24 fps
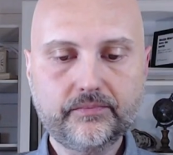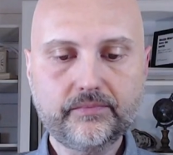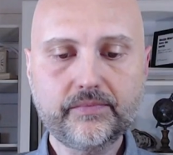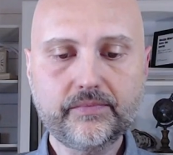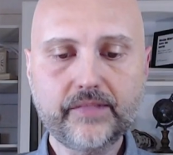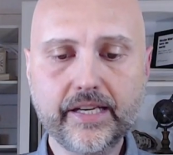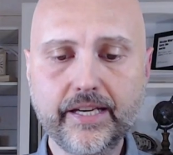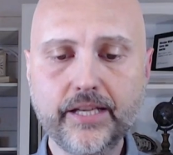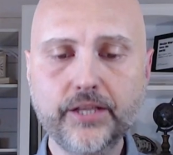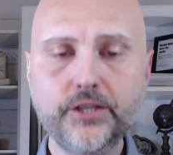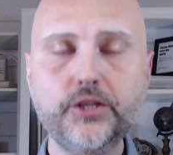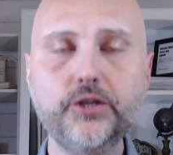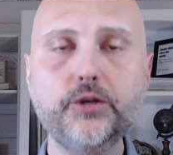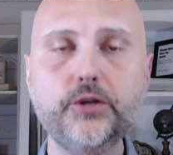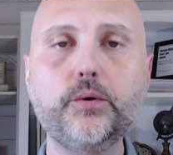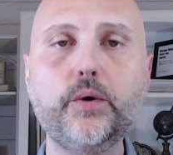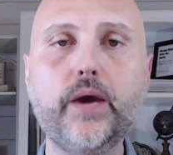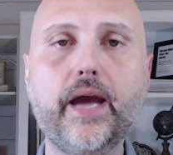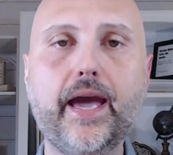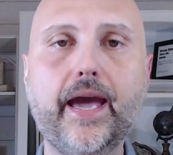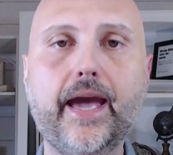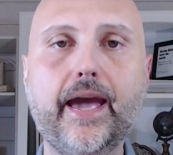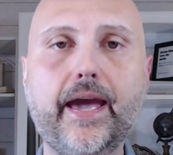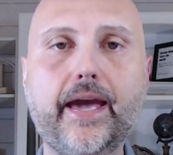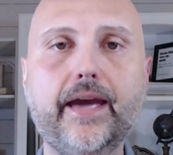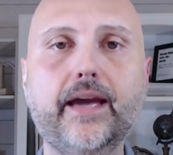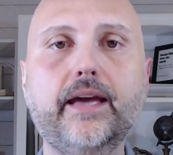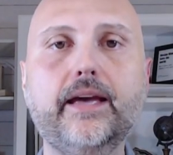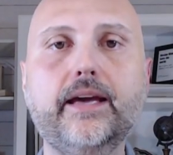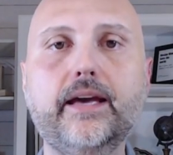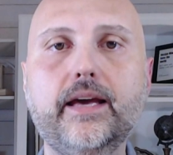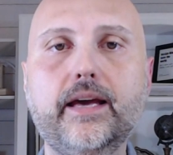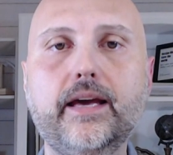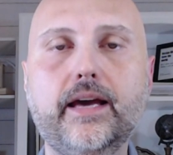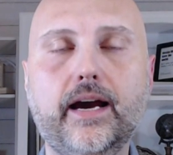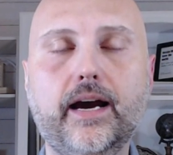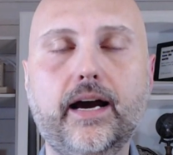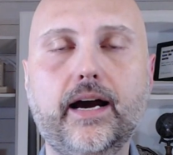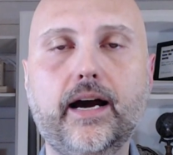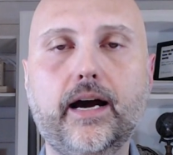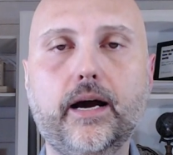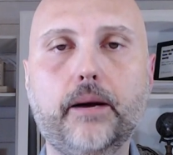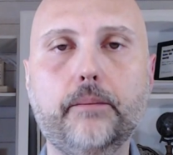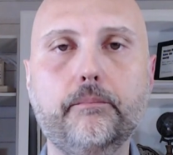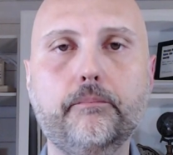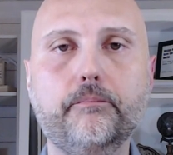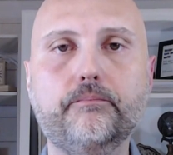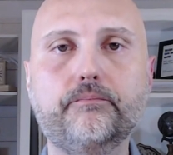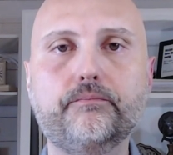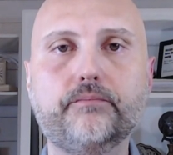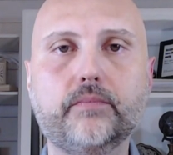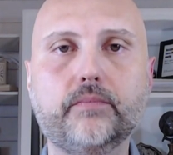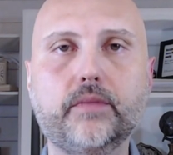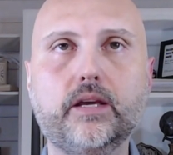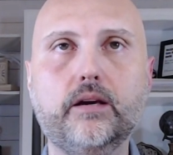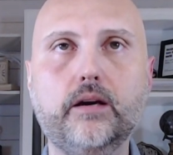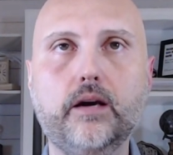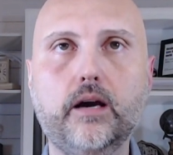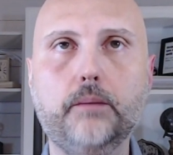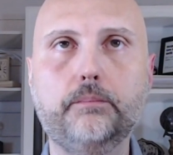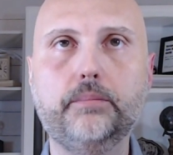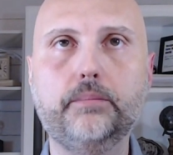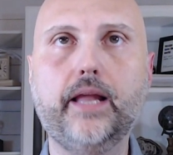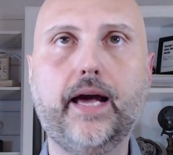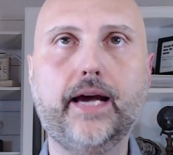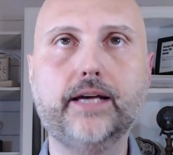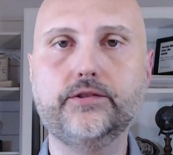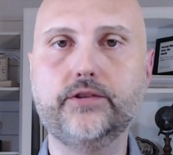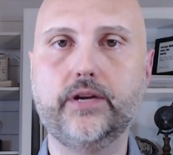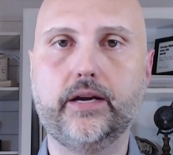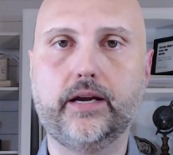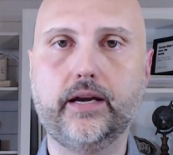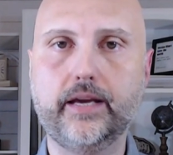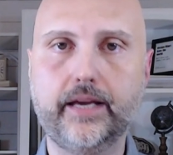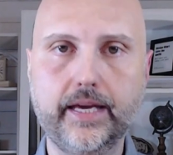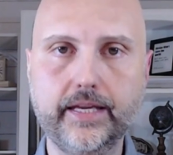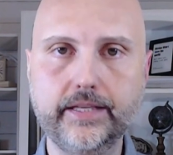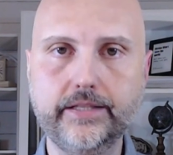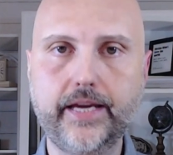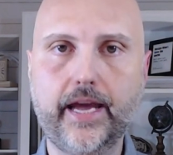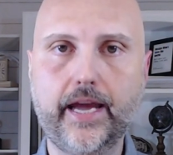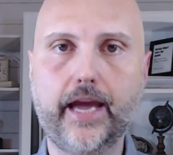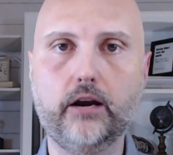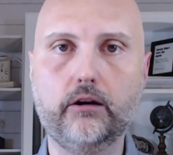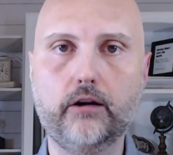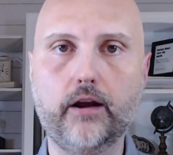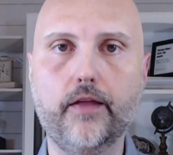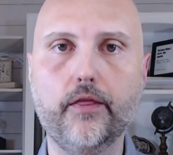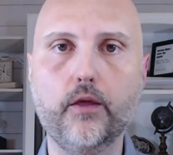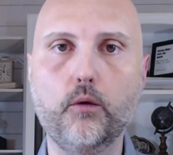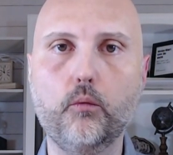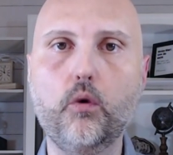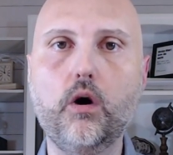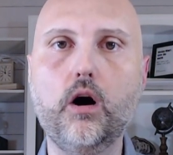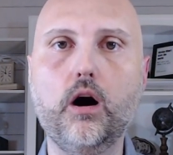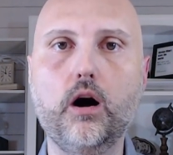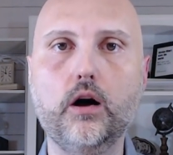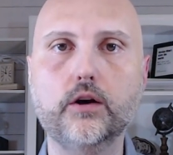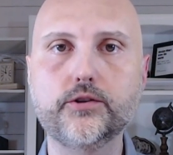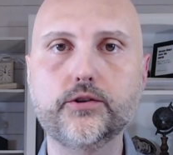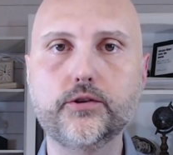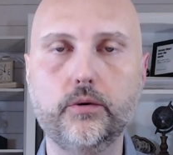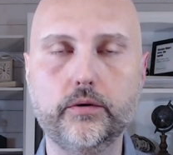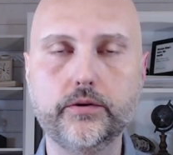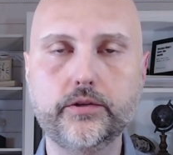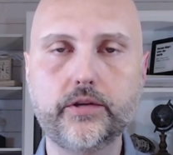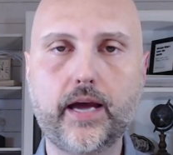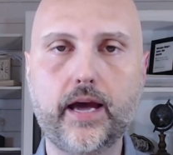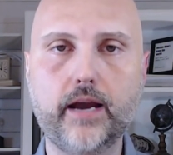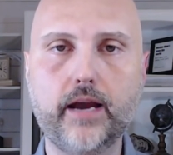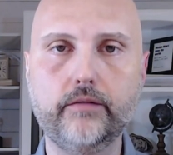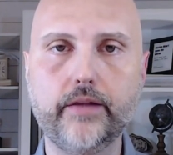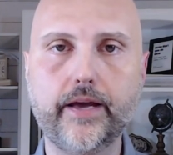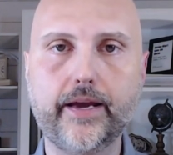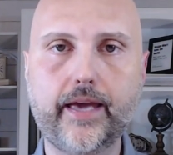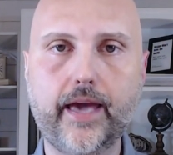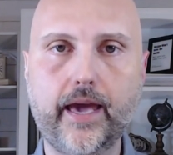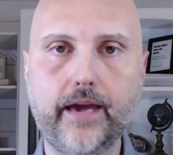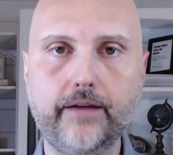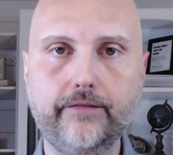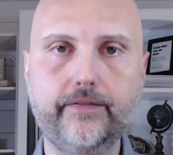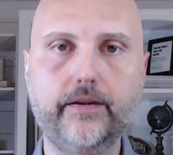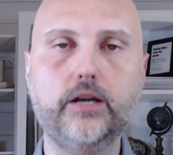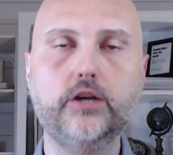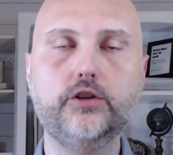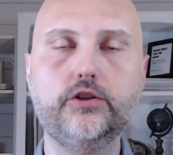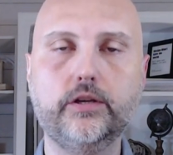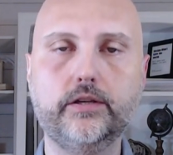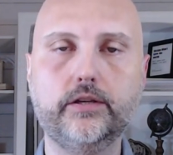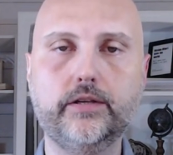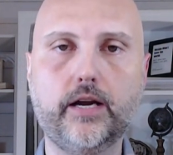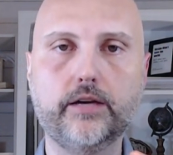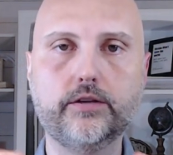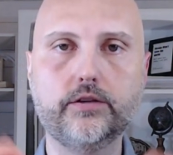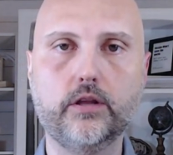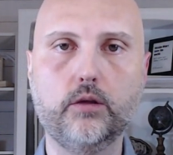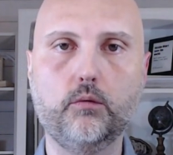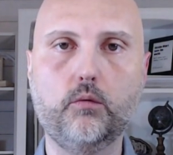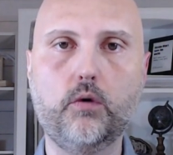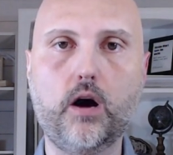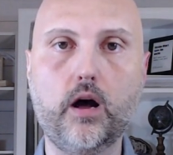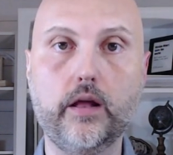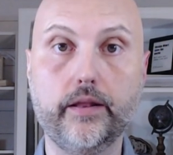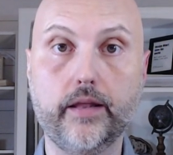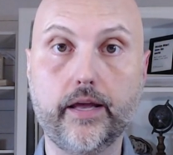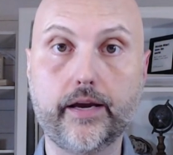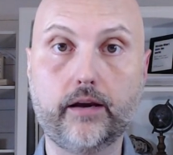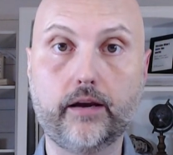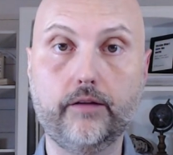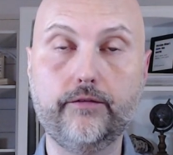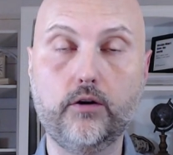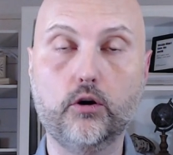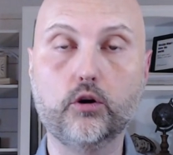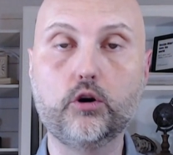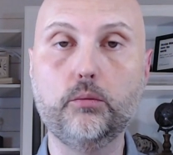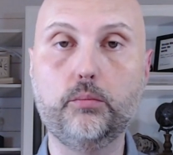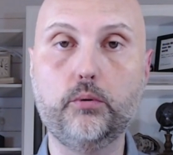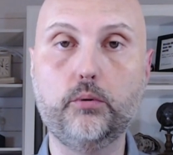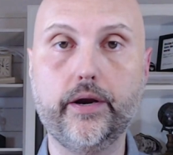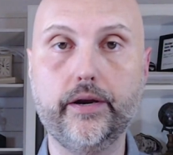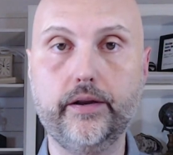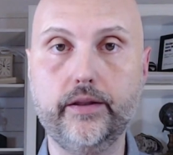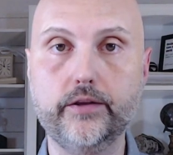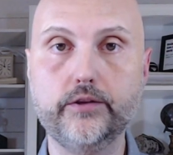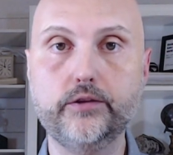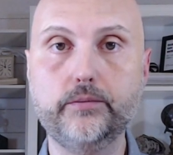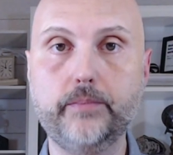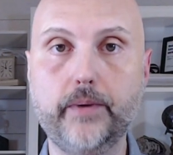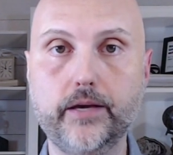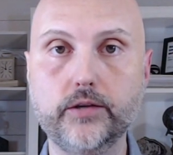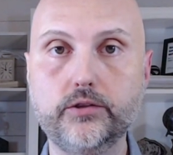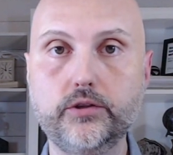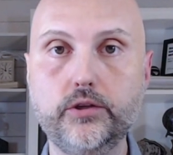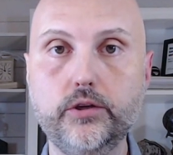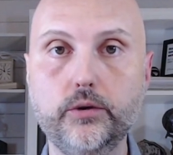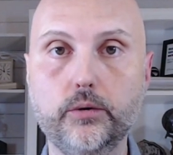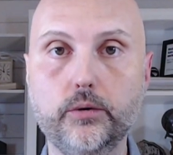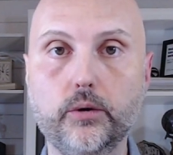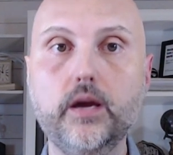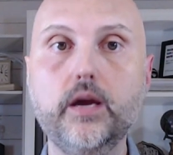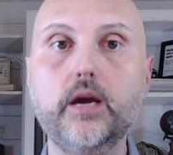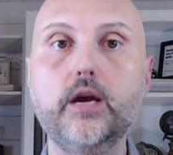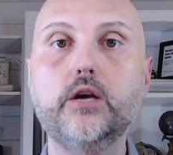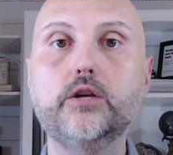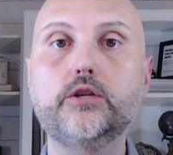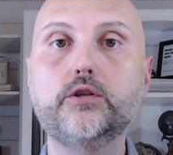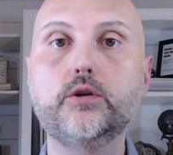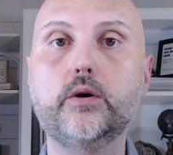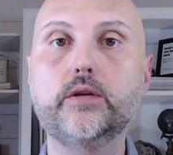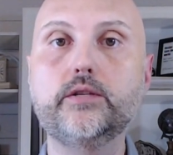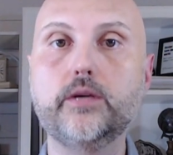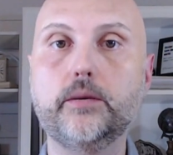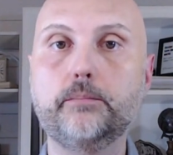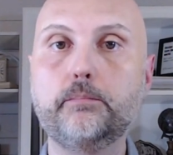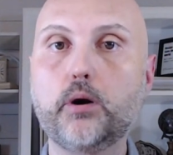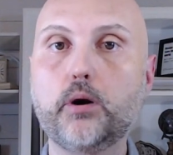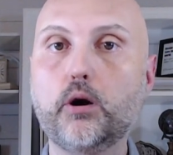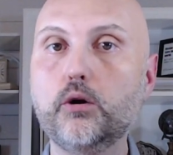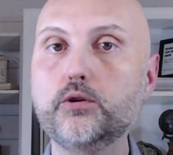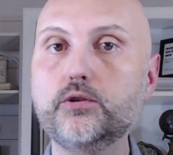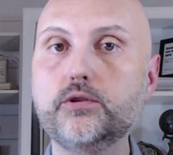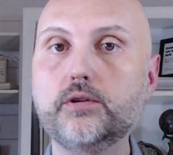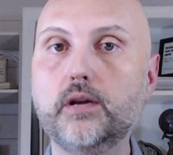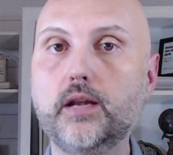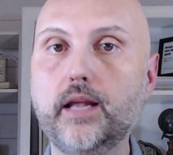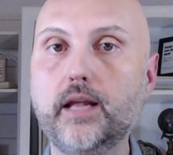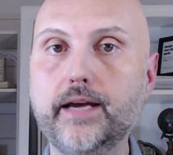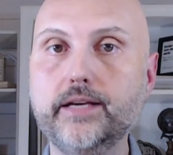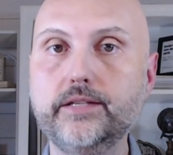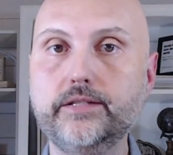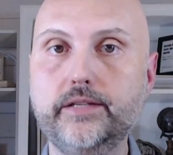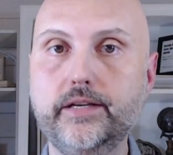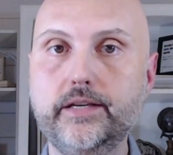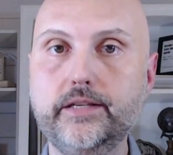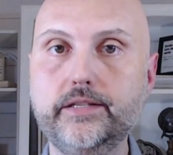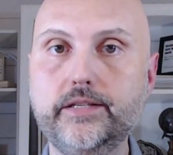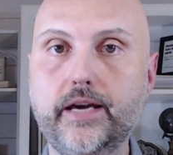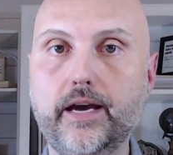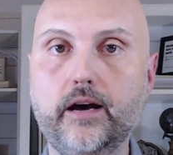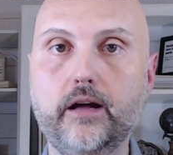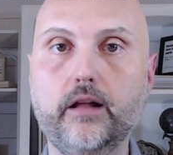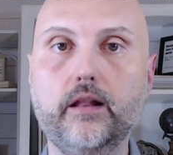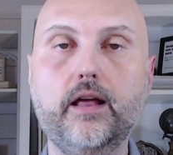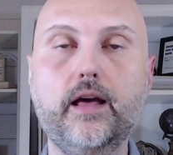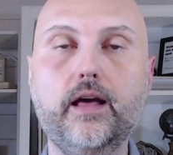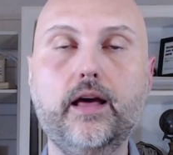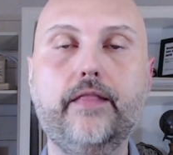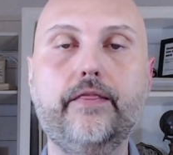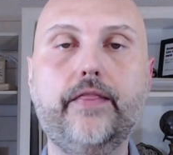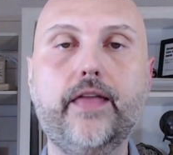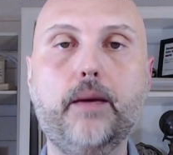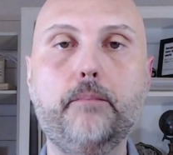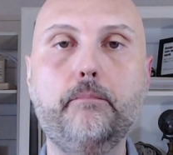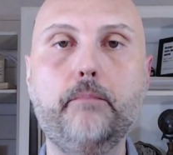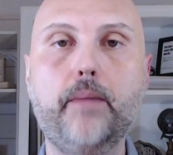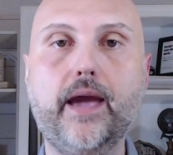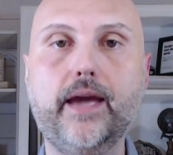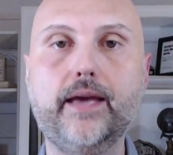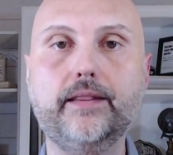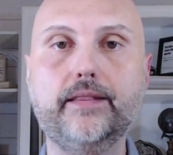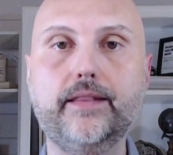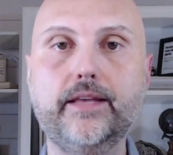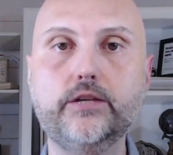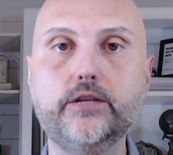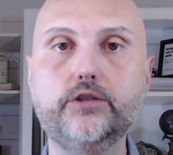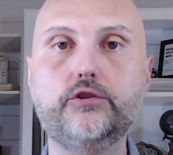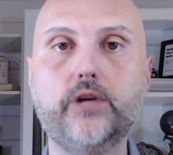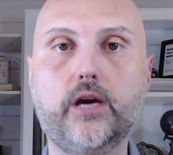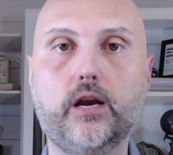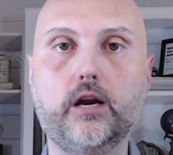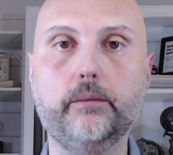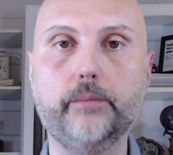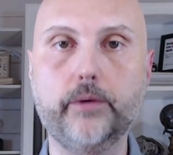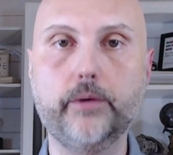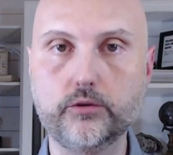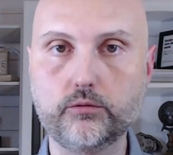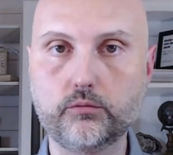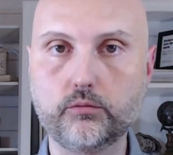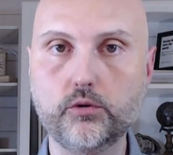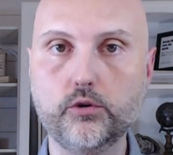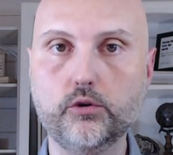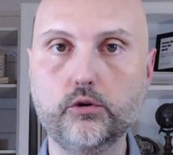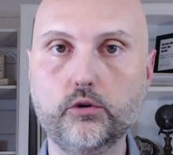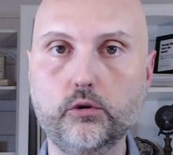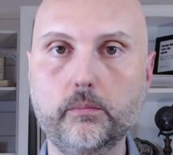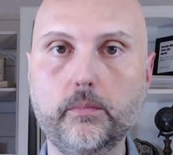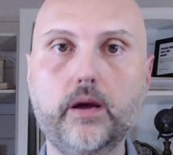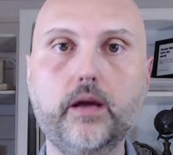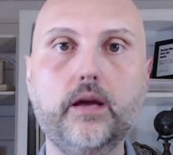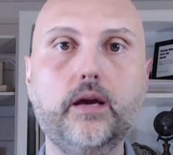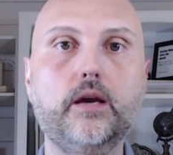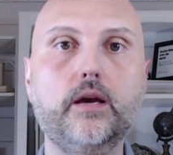into a um, a plastic container on the wall, so it was kind of like a finishing touch of the wall and like a focal point in the space too. So it's a personalized detail that made this gentleman's room